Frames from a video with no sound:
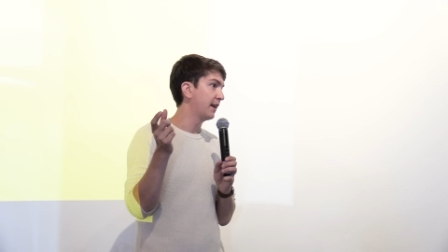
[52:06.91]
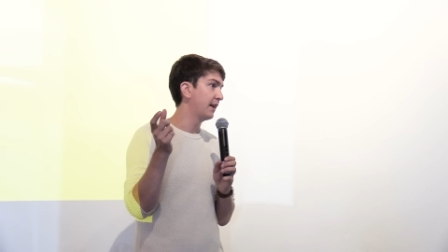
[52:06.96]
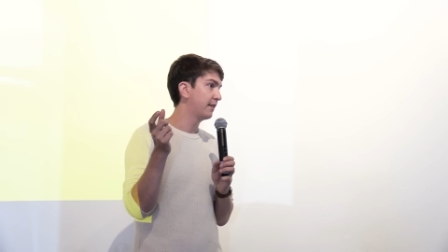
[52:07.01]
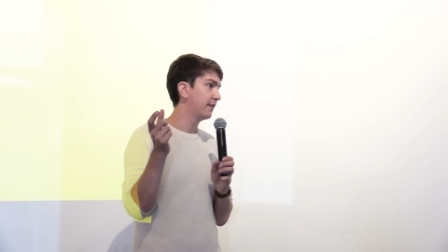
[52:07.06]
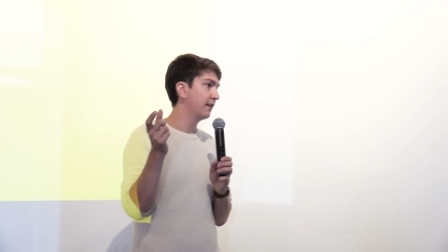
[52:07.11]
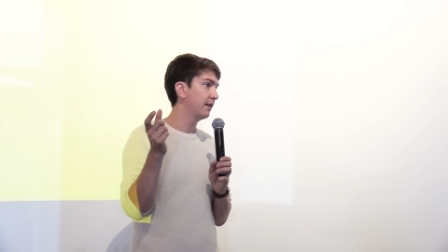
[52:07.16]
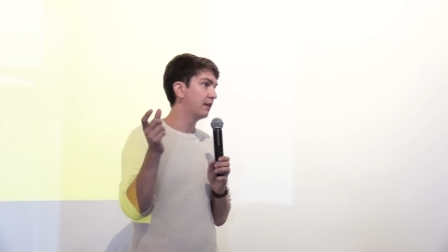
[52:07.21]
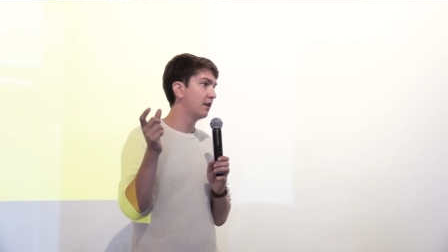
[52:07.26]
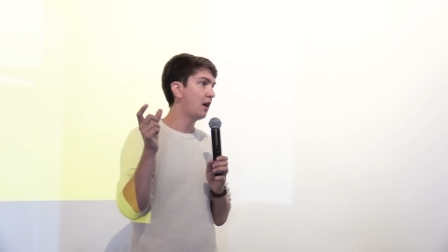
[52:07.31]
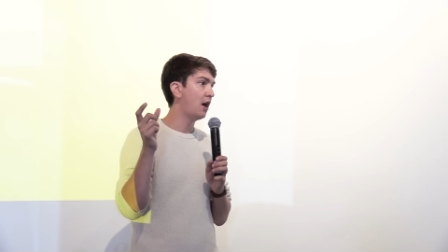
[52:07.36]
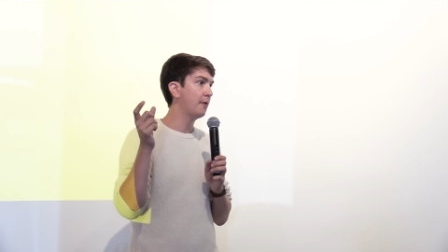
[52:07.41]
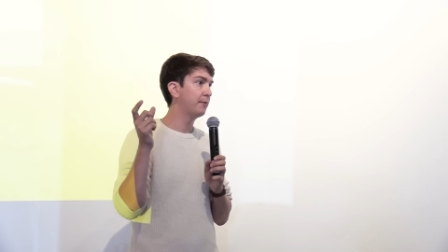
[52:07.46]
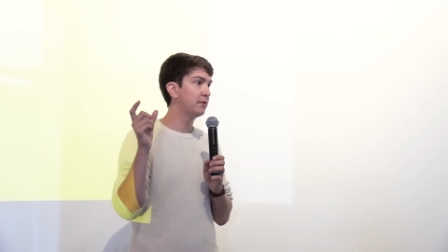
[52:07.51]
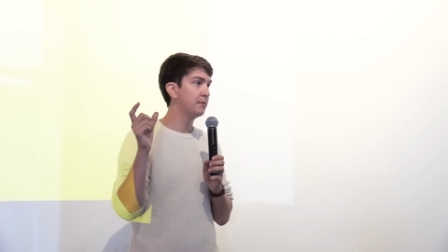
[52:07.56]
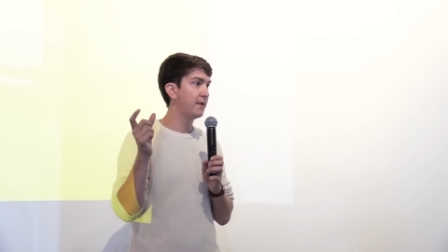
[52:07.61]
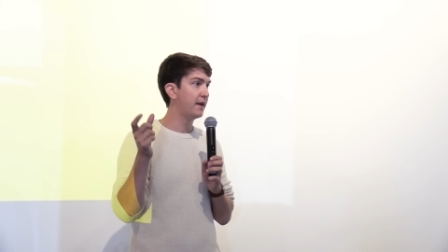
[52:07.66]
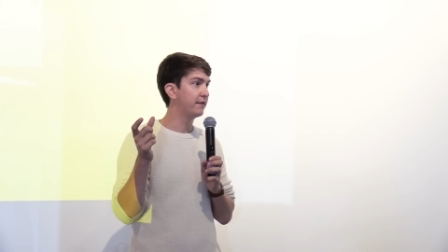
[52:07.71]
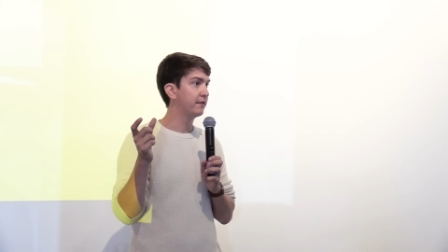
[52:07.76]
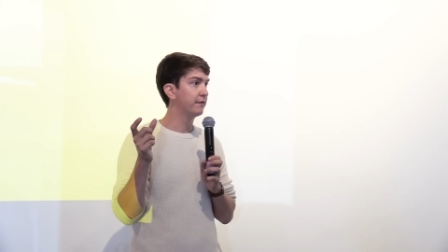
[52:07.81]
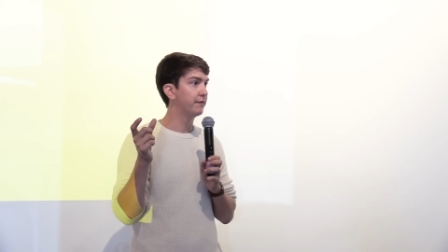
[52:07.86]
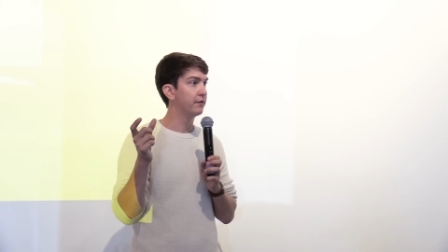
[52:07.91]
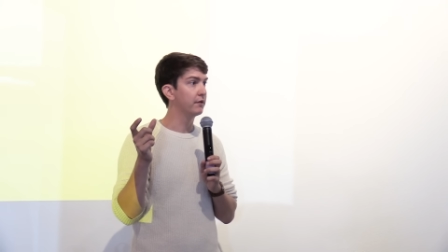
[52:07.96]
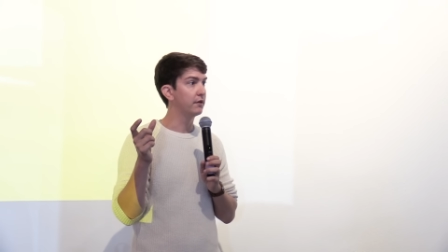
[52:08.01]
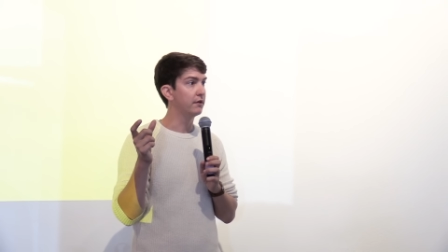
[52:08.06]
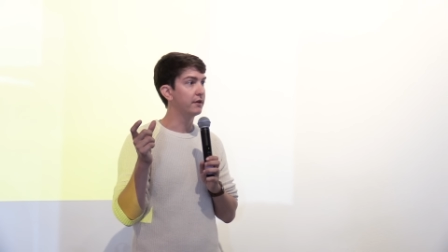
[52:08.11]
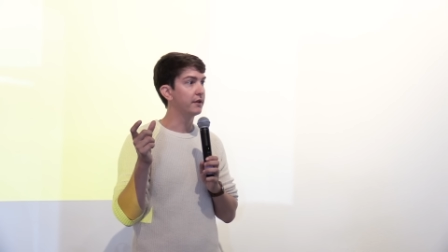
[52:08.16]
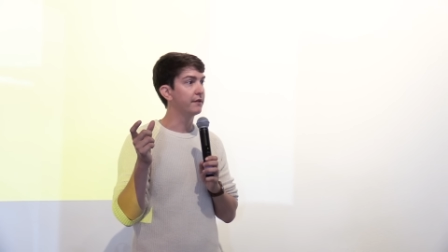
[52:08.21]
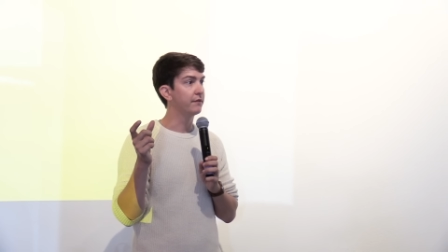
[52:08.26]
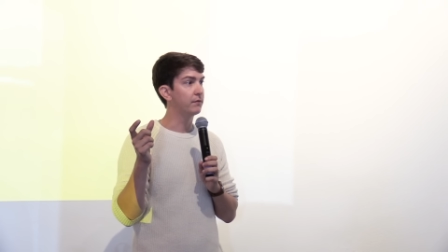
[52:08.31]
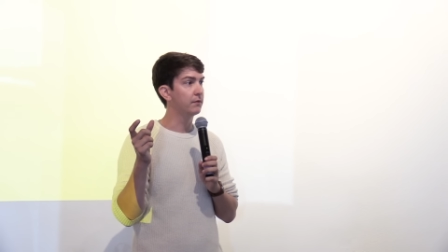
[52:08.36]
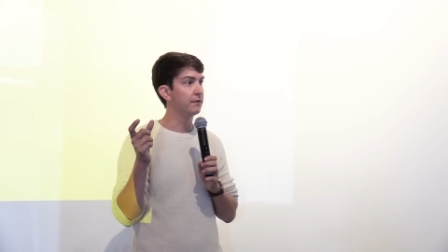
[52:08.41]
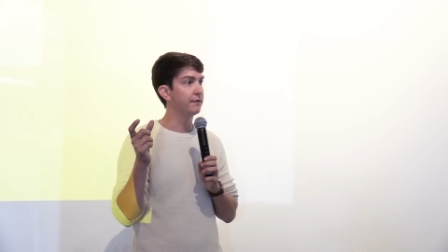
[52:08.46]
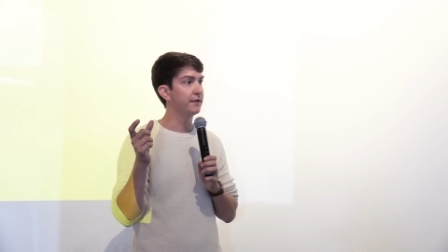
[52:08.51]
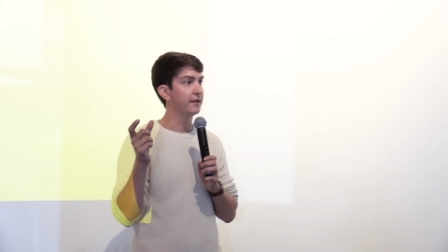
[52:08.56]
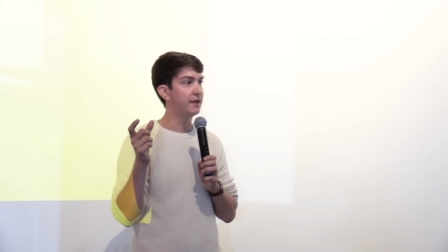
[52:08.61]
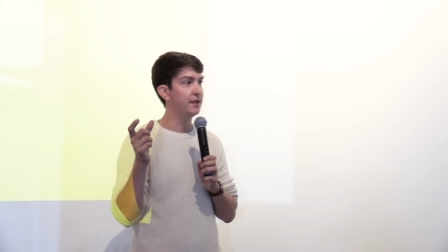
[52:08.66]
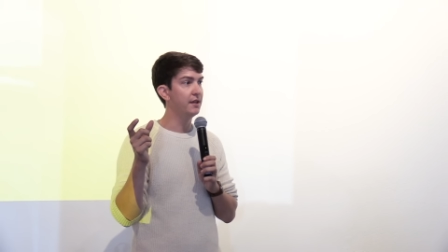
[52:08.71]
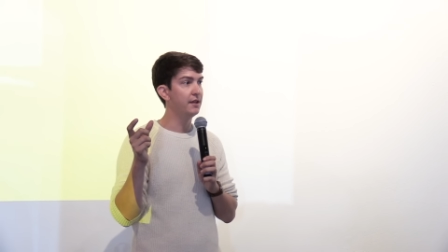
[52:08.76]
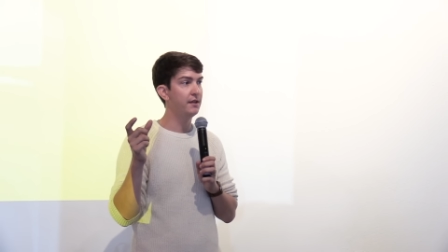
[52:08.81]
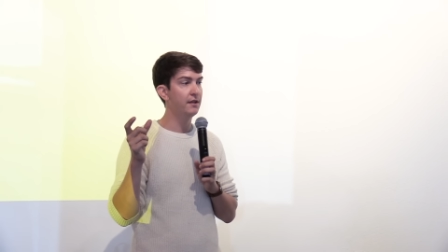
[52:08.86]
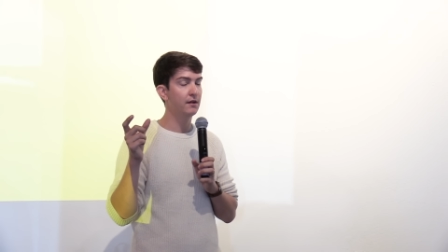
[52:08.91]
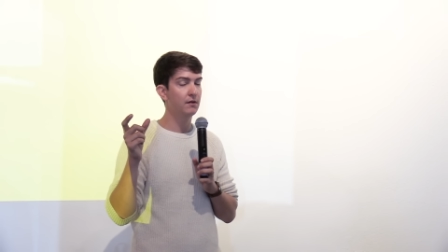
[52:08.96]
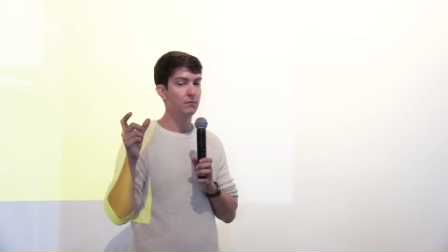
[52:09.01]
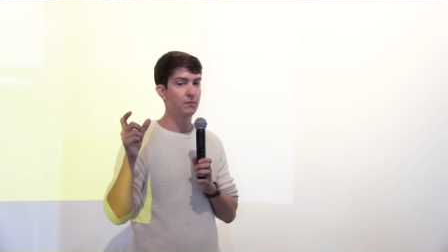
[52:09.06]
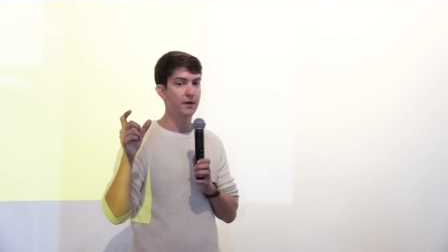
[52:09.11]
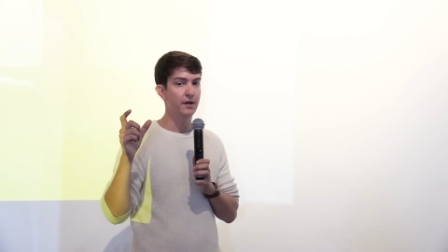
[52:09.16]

And I think optimizing for learning is sort of the key here,